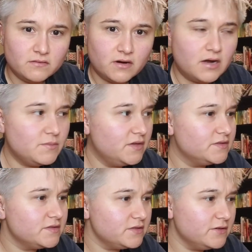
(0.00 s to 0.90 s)
I mean,
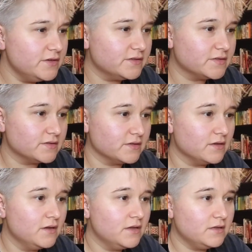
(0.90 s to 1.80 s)
seriously.
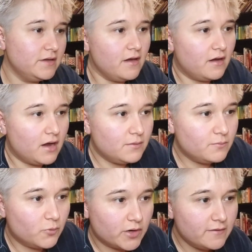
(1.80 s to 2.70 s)
Yeah,
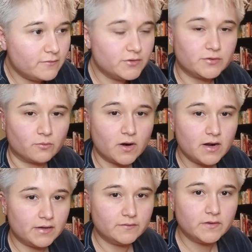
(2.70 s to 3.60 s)
when I first
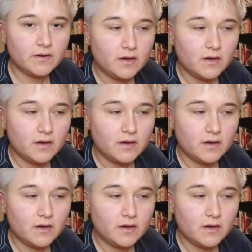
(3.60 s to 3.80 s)
arrived,